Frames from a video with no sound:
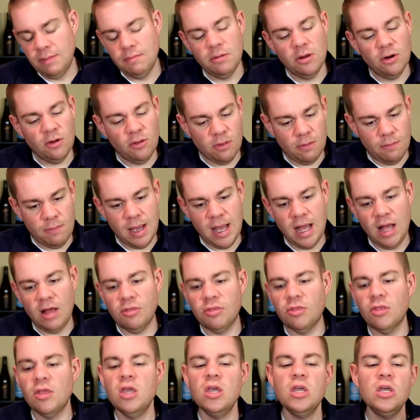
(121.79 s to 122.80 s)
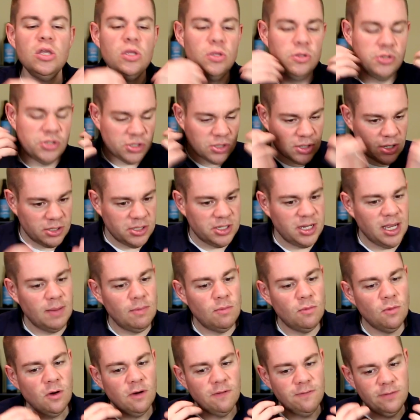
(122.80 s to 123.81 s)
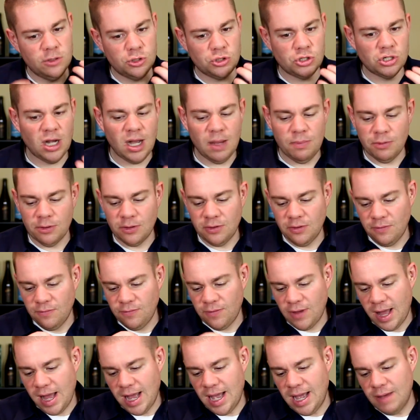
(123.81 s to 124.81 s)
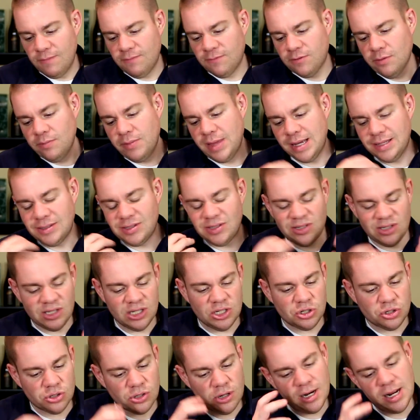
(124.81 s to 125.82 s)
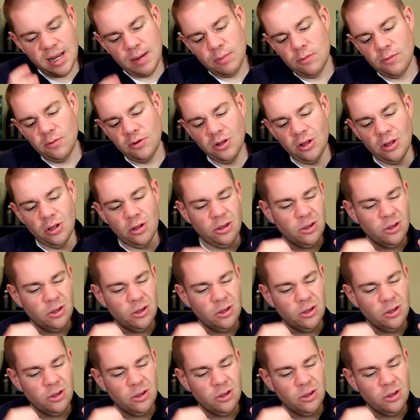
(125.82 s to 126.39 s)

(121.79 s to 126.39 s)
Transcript: Middle of the mouth, you start to get more of the tropical vibe from that citra and amarillo,